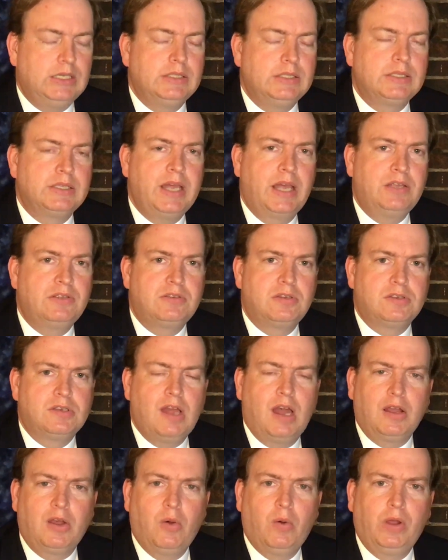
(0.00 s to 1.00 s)
things just
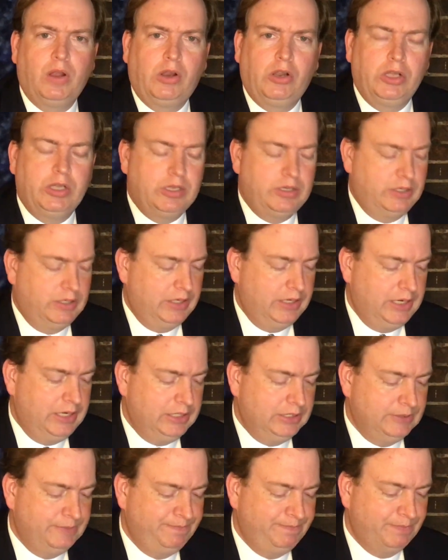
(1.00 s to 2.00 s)
not going good
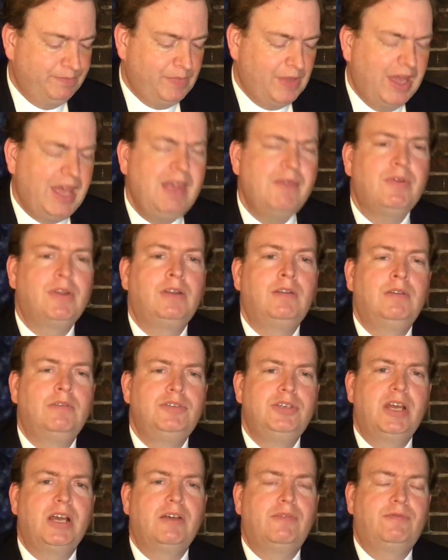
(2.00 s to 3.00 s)
here. Even,
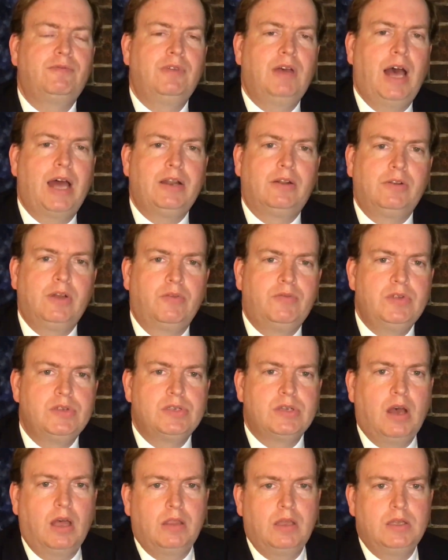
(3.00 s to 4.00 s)
Jeff, I don't know if you
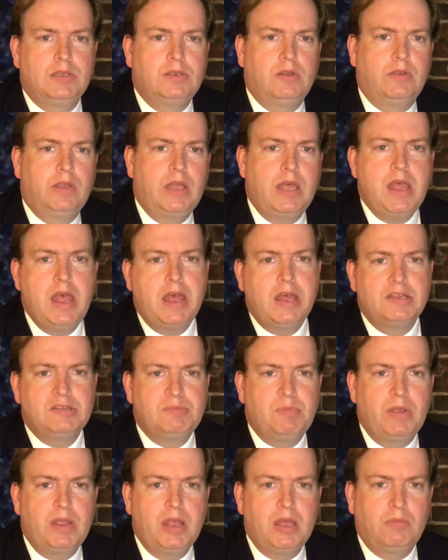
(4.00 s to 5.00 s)
saw this on the
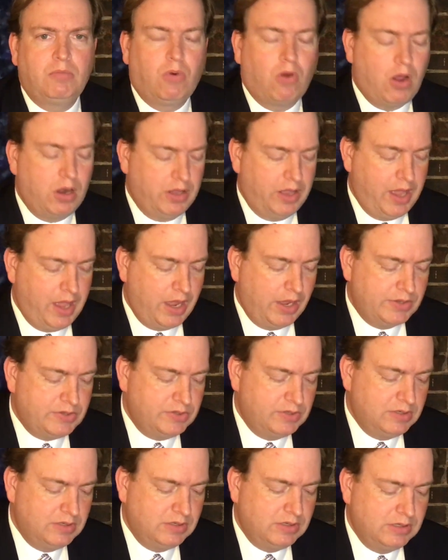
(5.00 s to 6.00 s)
ESPN
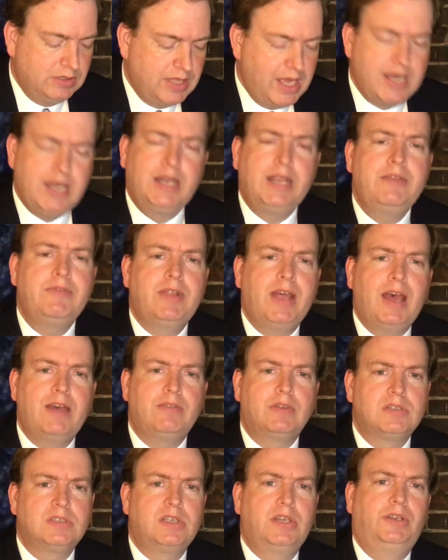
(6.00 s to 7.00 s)
broadcast, they didn't even have
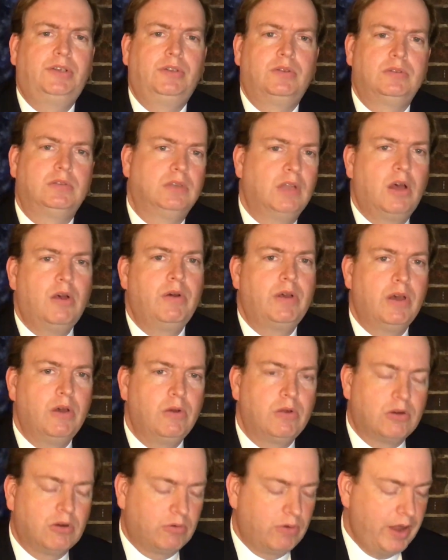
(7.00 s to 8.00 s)
the Citadel's logo
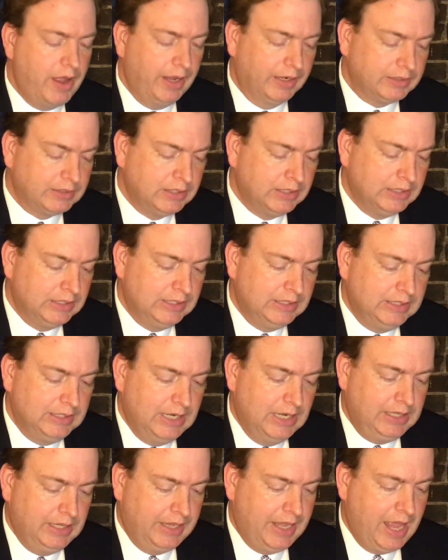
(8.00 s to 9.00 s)
correct
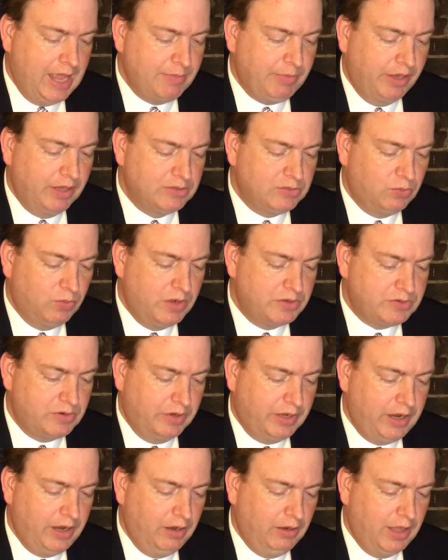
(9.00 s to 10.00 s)
in the game against Western
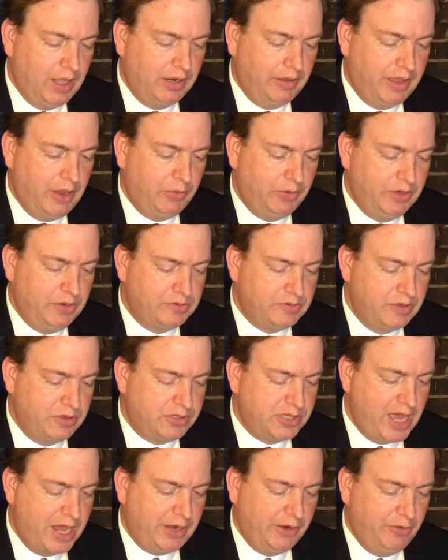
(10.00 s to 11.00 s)
Carolina. They were using the
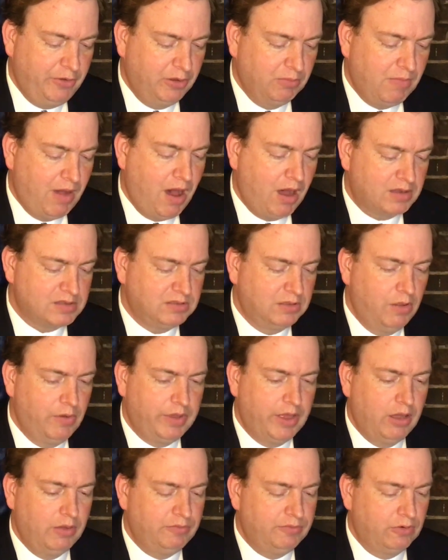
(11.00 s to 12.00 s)
Chattanooga Mocs
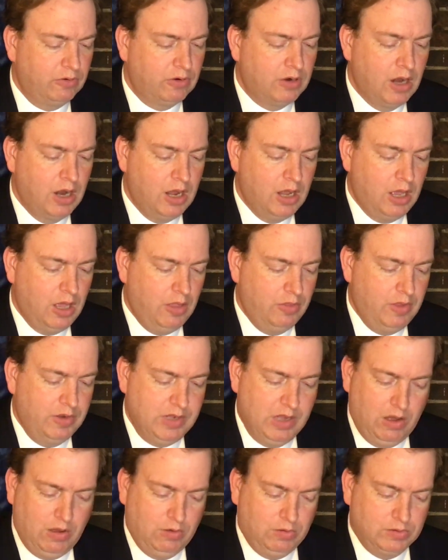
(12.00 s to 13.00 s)
logo for the
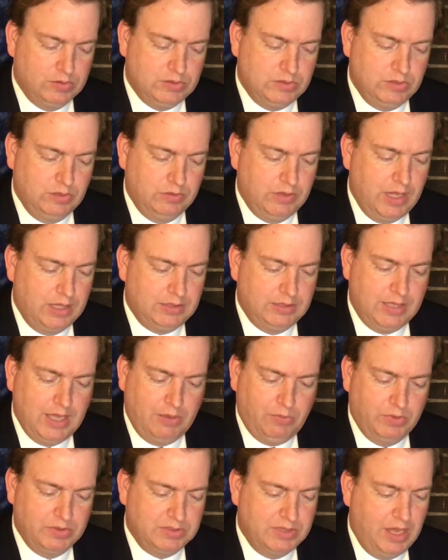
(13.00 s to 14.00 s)
Dogs, so
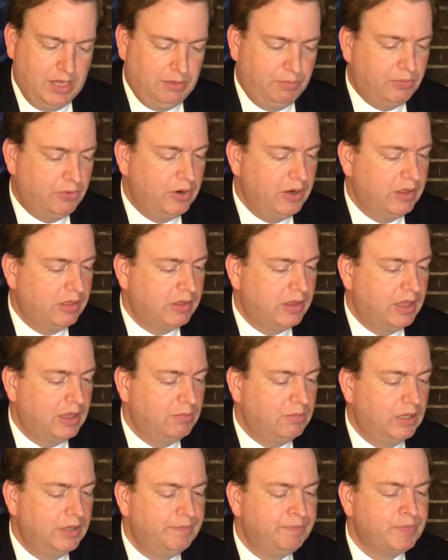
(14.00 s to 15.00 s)
that was not a pretty
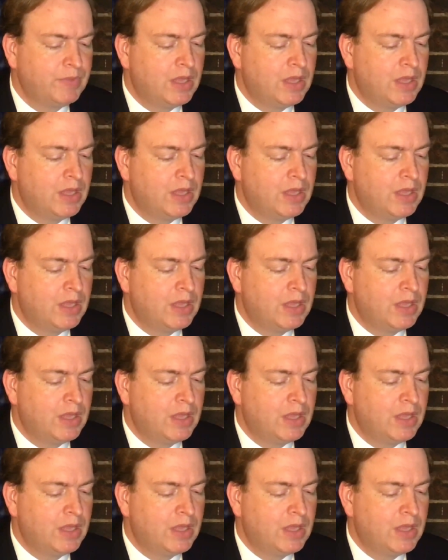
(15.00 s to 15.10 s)
thing. But